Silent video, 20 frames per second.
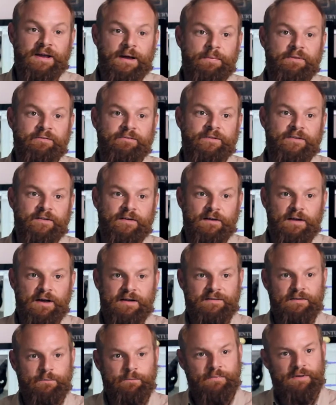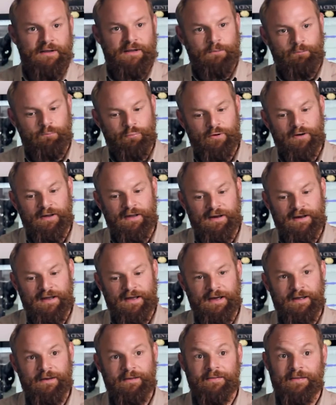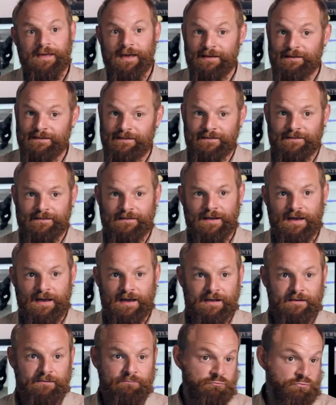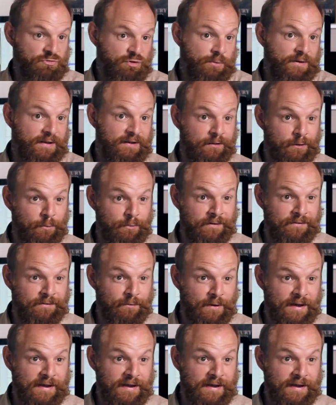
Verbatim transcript: pick up the physical item and bring it out. That's 20 kilometers